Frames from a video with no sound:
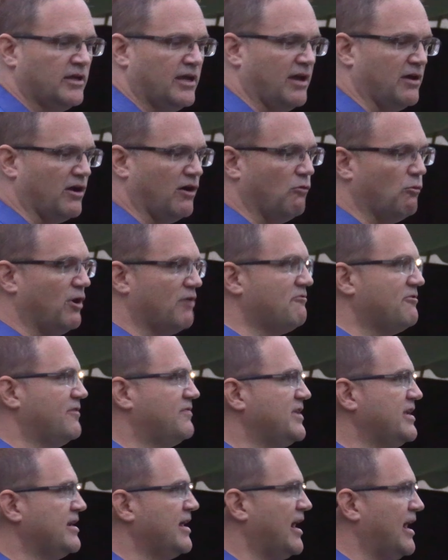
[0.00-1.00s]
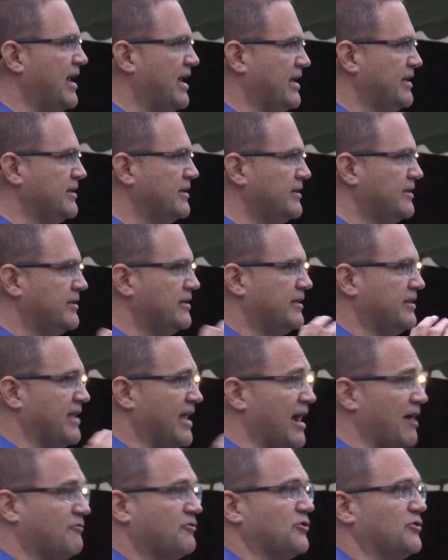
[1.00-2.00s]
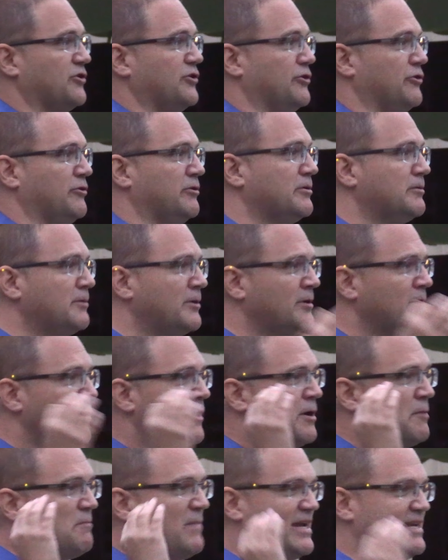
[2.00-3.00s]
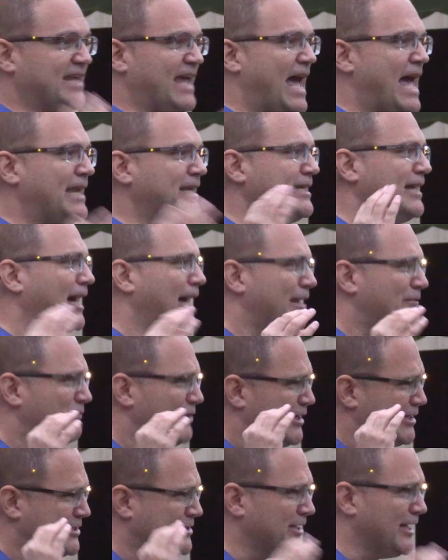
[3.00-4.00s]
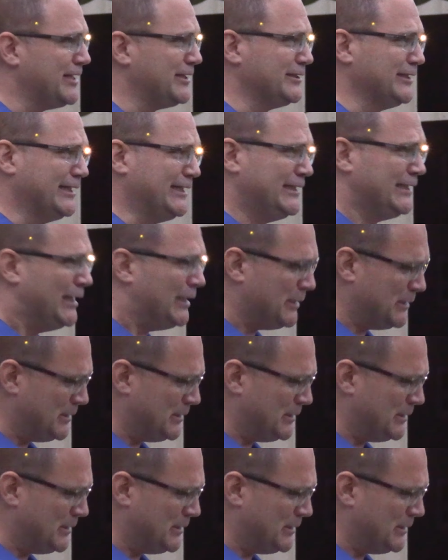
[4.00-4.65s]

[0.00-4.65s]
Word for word: At uh, 1.59 in the afternoon, my dad died very suddenly.